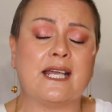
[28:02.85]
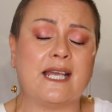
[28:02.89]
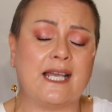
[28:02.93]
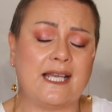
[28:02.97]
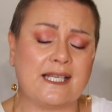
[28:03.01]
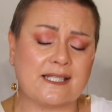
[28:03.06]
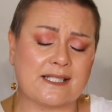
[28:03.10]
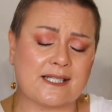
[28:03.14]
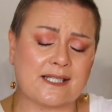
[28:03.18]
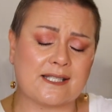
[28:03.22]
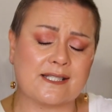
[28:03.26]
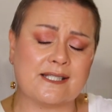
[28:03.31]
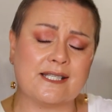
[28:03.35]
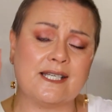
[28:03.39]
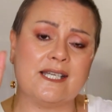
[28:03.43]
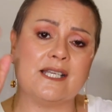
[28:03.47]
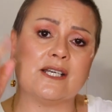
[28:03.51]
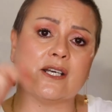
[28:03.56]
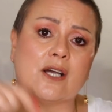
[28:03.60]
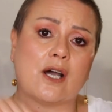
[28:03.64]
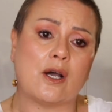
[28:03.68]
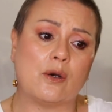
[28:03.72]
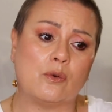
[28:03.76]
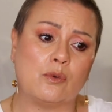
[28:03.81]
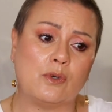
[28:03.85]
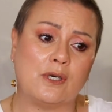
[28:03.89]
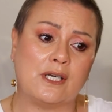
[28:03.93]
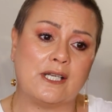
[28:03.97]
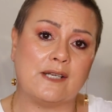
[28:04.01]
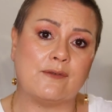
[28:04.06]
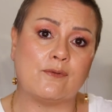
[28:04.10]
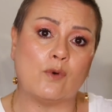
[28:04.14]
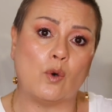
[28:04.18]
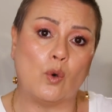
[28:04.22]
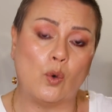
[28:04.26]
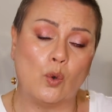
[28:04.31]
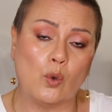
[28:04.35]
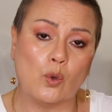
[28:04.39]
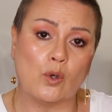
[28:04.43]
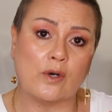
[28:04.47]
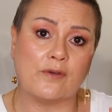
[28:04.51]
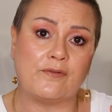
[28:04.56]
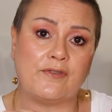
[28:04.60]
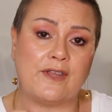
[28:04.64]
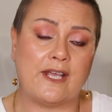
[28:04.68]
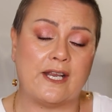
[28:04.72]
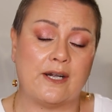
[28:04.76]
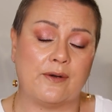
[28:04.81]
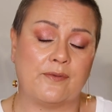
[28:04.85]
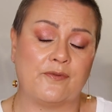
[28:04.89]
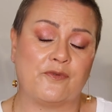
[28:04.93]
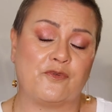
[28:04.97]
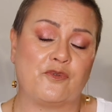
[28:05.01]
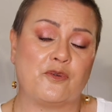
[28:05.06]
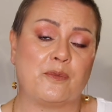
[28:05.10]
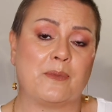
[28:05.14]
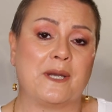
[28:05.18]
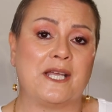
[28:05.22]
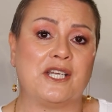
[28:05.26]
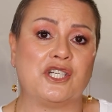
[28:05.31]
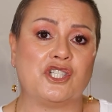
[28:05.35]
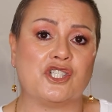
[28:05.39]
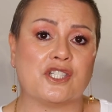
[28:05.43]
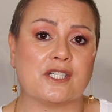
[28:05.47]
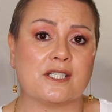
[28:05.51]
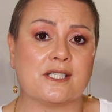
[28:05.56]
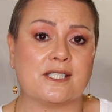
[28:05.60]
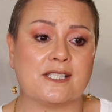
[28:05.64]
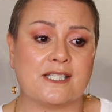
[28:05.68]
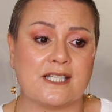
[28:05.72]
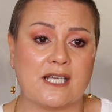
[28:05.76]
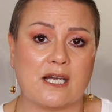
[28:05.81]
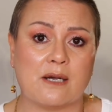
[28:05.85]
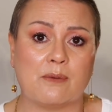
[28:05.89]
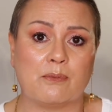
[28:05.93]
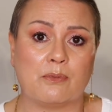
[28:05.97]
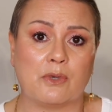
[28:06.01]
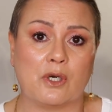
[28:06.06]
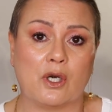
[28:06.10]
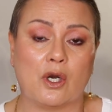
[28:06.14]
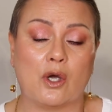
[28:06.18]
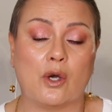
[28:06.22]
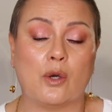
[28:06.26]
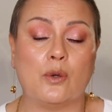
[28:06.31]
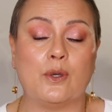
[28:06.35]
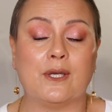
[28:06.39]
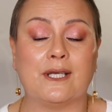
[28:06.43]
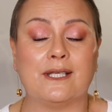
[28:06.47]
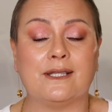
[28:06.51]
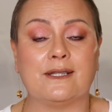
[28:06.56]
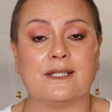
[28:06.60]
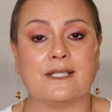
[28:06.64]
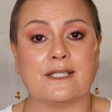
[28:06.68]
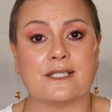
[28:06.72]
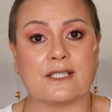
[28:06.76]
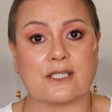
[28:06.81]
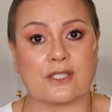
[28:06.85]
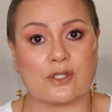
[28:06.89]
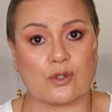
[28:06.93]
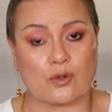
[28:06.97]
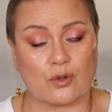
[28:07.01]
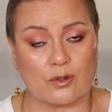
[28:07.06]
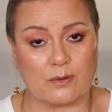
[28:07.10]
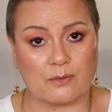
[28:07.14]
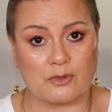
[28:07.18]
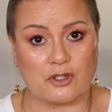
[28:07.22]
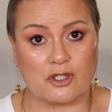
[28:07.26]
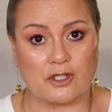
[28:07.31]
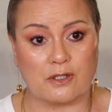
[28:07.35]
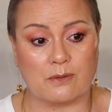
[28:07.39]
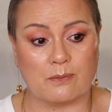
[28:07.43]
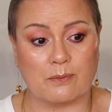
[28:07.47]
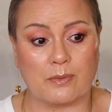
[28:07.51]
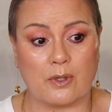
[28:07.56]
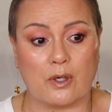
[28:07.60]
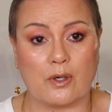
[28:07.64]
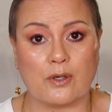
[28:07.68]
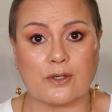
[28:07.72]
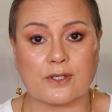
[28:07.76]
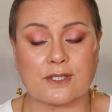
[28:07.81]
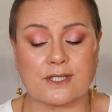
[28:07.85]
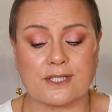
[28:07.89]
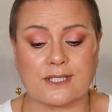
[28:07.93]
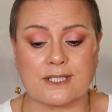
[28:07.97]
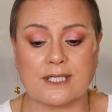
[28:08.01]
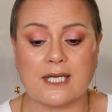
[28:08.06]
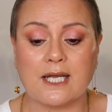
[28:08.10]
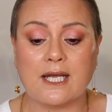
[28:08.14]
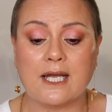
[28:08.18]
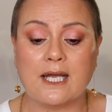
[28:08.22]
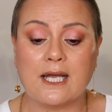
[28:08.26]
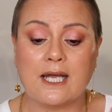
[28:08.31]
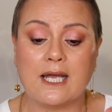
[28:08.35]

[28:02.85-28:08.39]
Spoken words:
As I said, I will leave all of that information down below in the description box.